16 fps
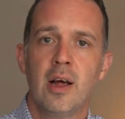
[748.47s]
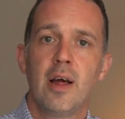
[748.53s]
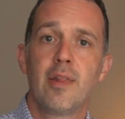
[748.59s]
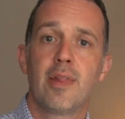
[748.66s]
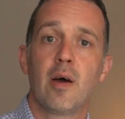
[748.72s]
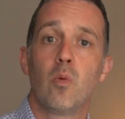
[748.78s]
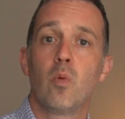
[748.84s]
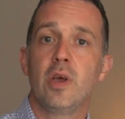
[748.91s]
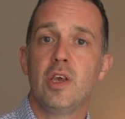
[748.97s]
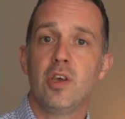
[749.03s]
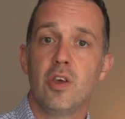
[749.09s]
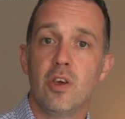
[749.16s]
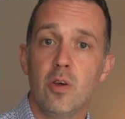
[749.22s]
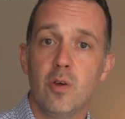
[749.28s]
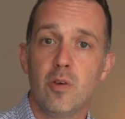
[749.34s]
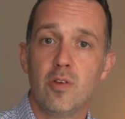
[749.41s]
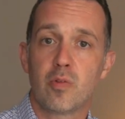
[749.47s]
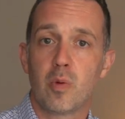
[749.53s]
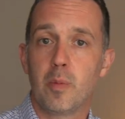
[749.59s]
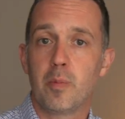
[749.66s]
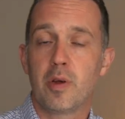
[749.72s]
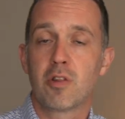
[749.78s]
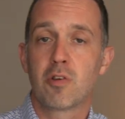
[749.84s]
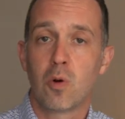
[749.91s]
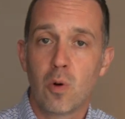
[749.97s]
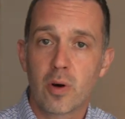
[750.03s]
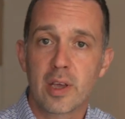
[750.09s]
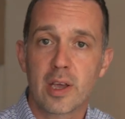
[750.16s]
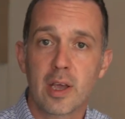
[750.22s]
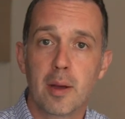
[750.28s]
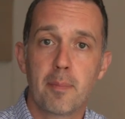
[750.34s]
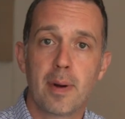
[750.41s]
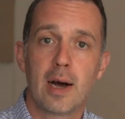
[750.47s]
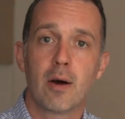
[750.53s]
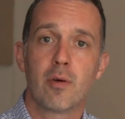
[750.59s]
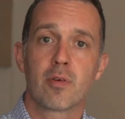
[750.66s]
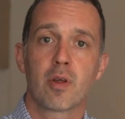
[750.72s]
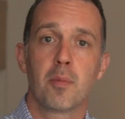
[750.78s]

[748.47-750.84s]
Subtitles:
that we use when we're talking about